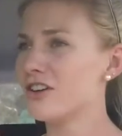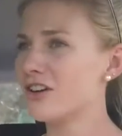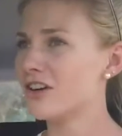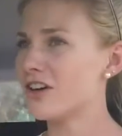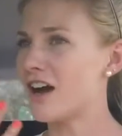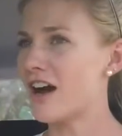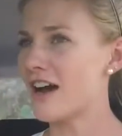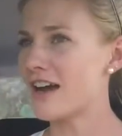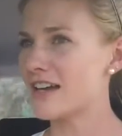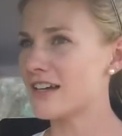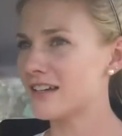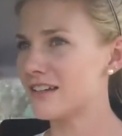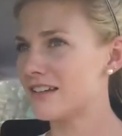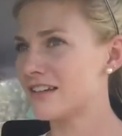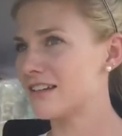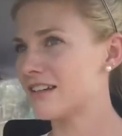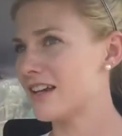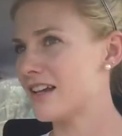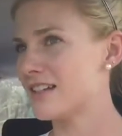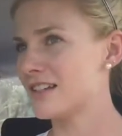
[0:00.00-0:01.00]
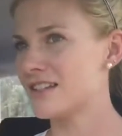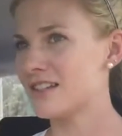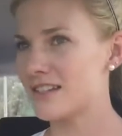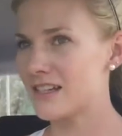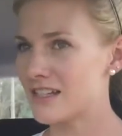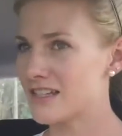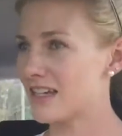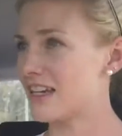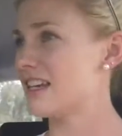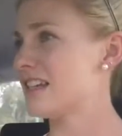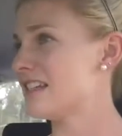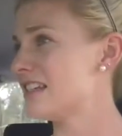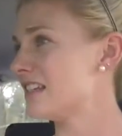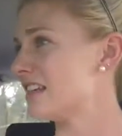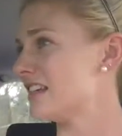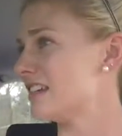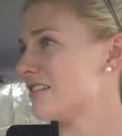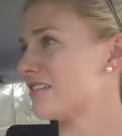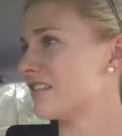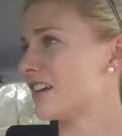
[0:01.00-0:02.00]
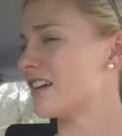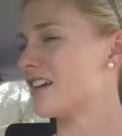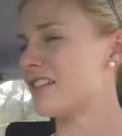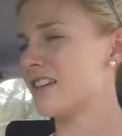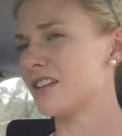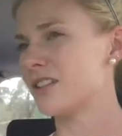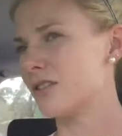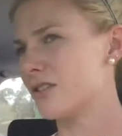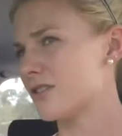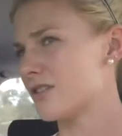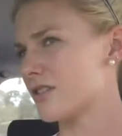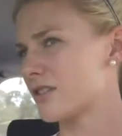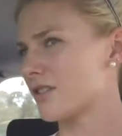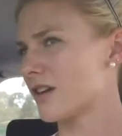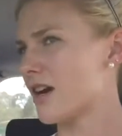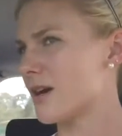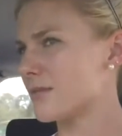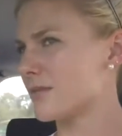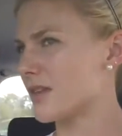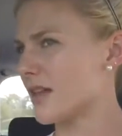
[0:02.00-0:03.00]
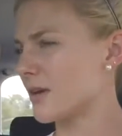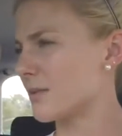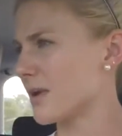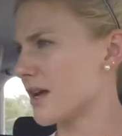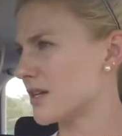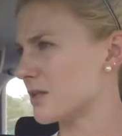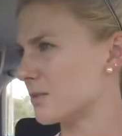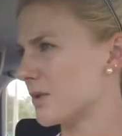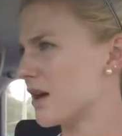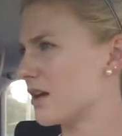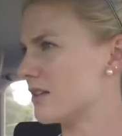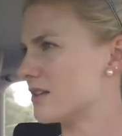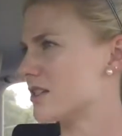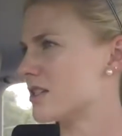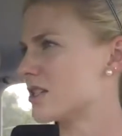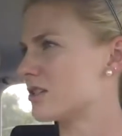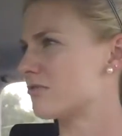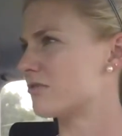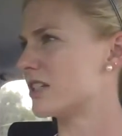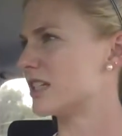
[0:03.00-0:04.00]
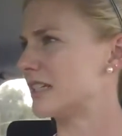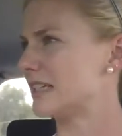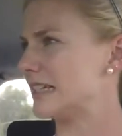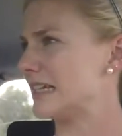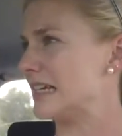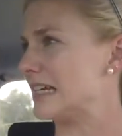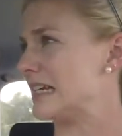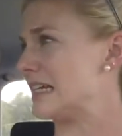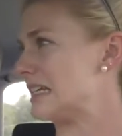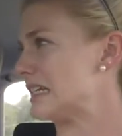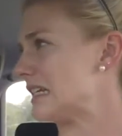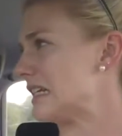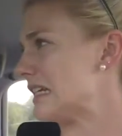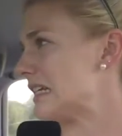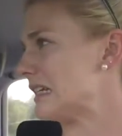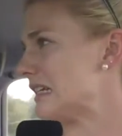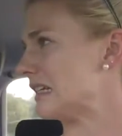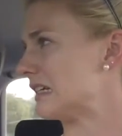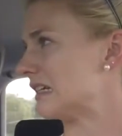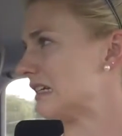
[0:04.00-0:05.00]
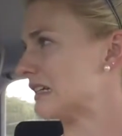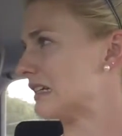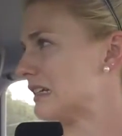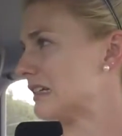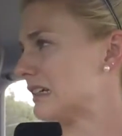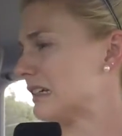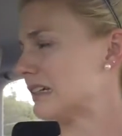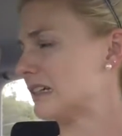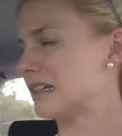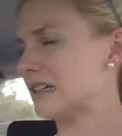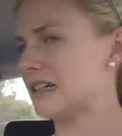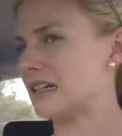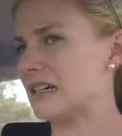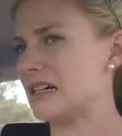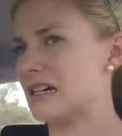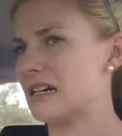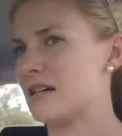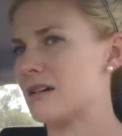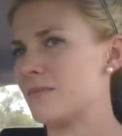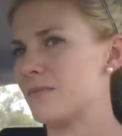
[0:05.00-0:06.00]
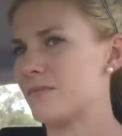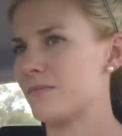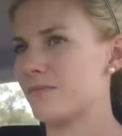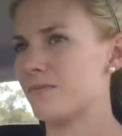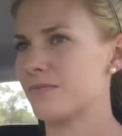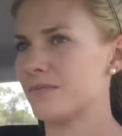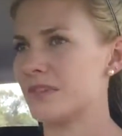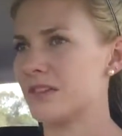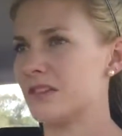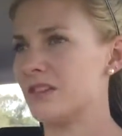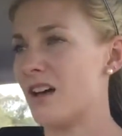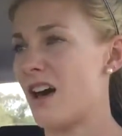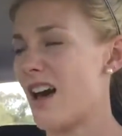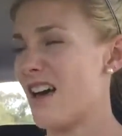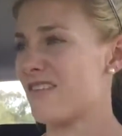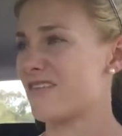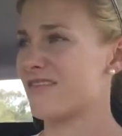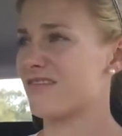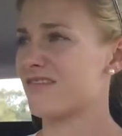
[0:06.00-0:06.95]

I. It's it's easy, and I think Loz describes it that way as well. It's just really easy um, life